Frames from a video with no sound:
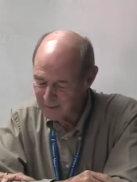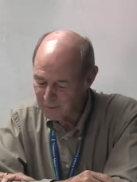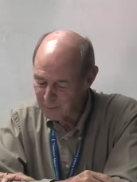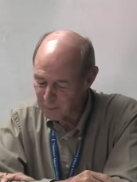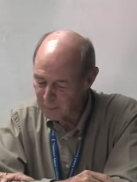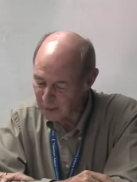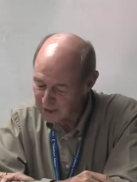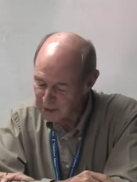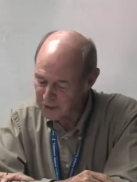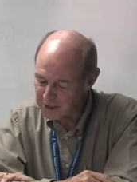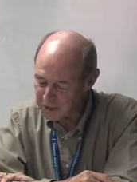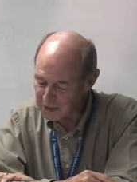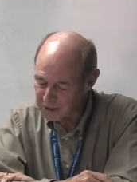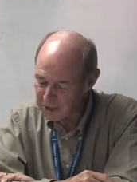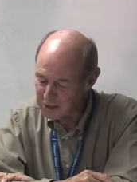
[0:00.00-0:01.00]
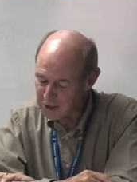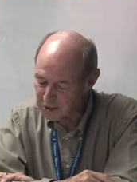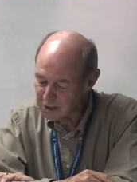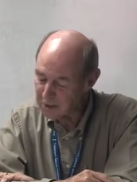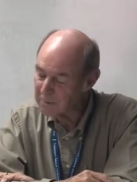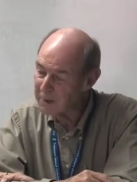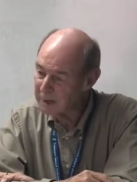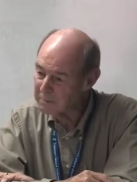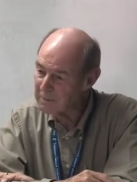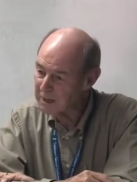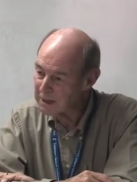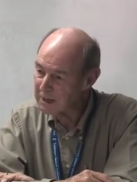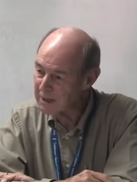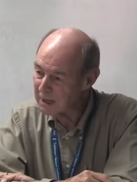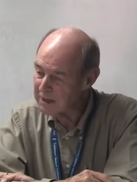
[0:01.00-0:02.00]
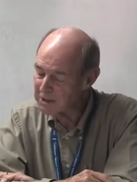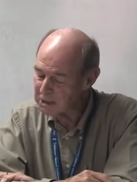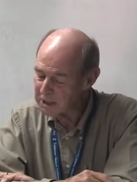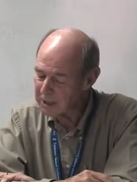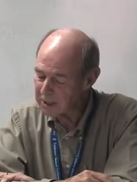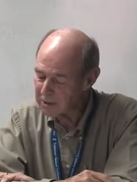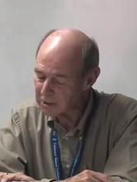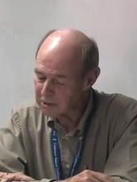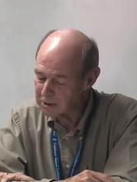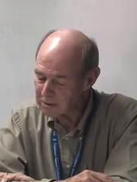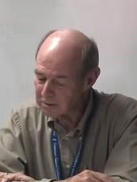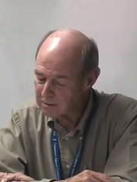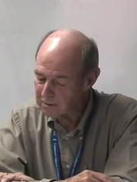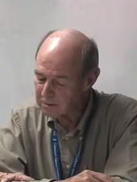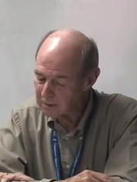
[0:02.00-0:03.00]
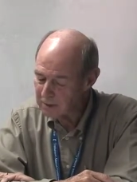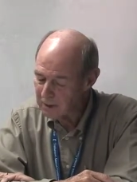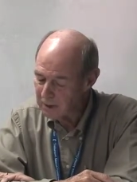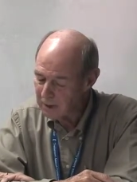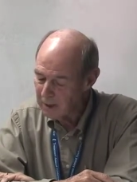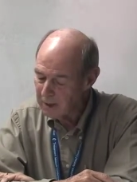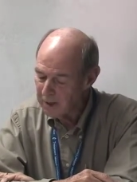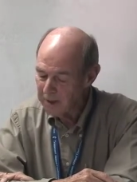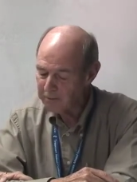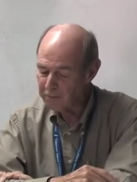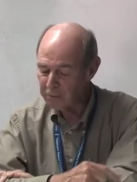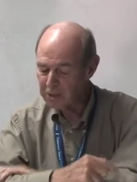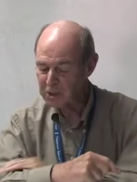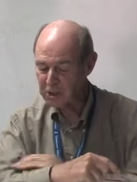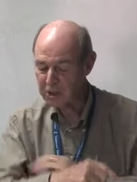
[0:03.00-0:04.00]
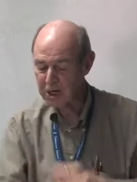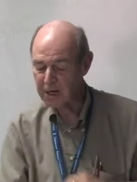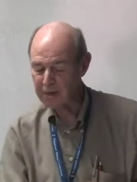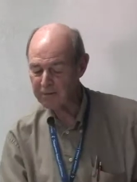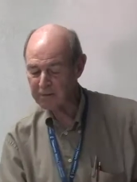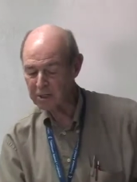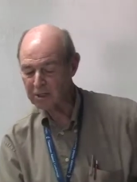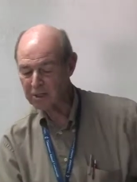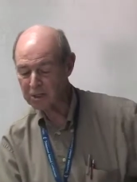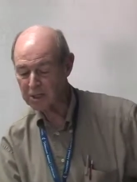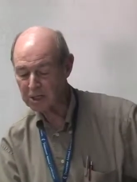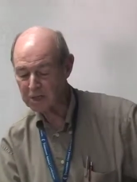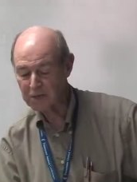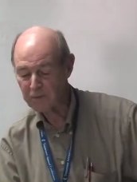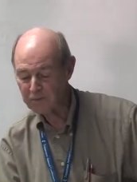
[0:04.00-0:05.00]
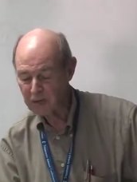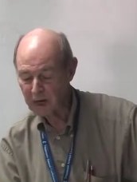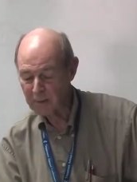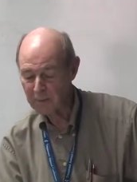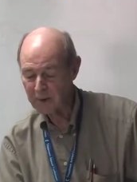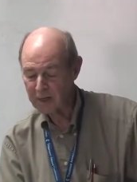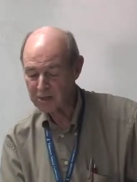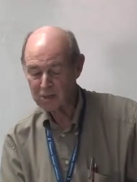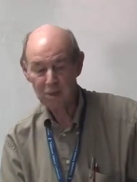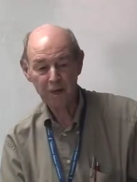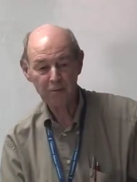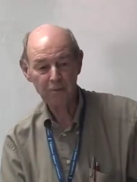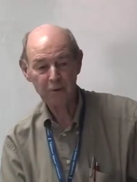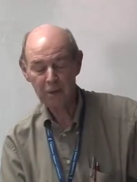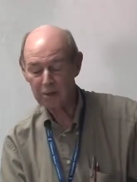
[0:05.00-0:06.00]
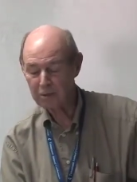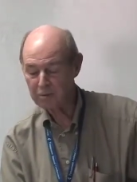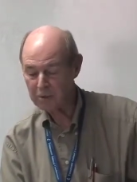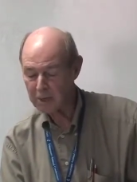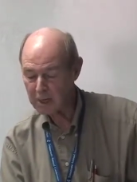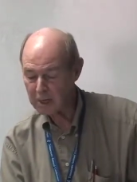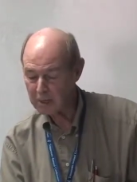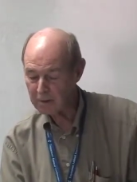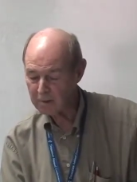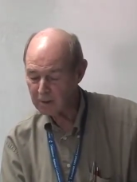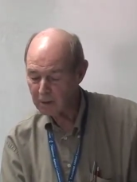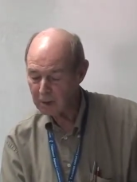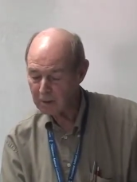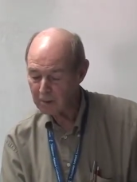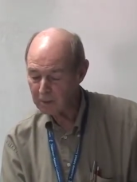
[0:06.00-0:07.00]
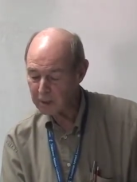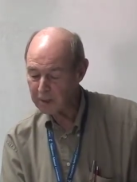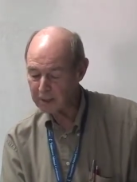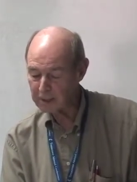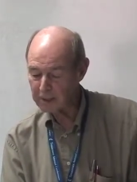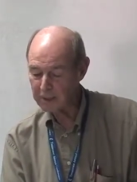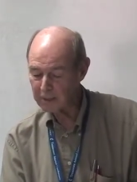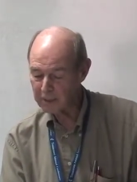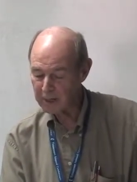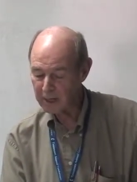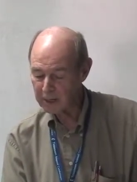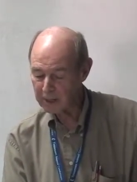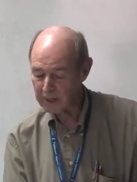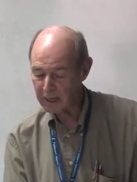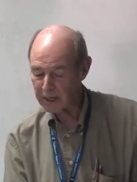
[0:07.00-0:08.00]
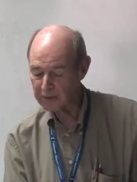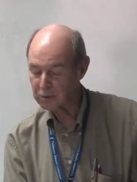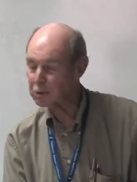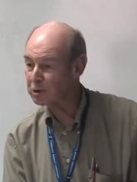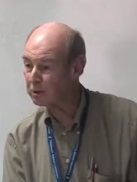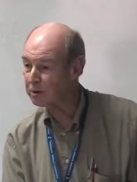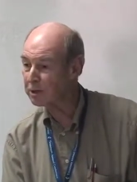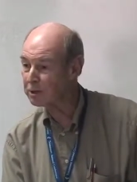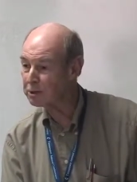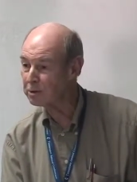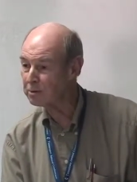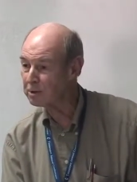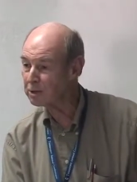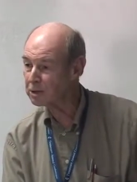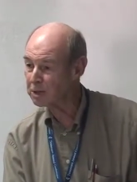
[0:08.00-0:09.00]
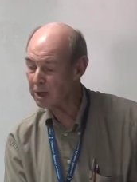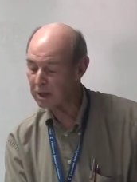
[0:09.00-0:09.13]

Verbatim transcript: For Wesley, Jesus' command made a lot of sense. If we saved in the sense of not buying stuff we don't need, we could eliminate a lot of storage units,